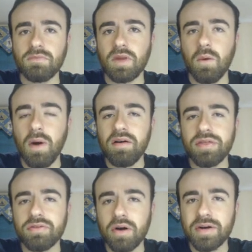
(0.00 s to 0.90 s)
While a
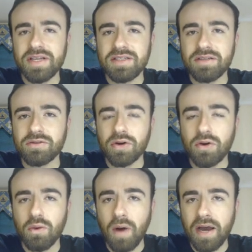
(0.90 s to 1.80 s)
thrower isn't
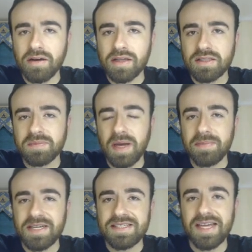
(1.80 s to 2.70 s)
required on this
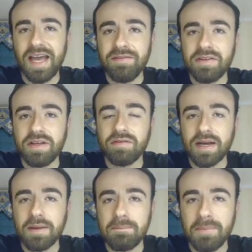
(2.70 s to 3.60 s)
map, it is heavily
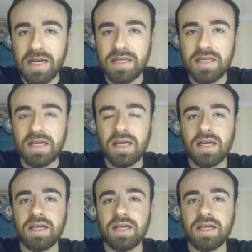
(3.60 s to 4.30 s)
recommended.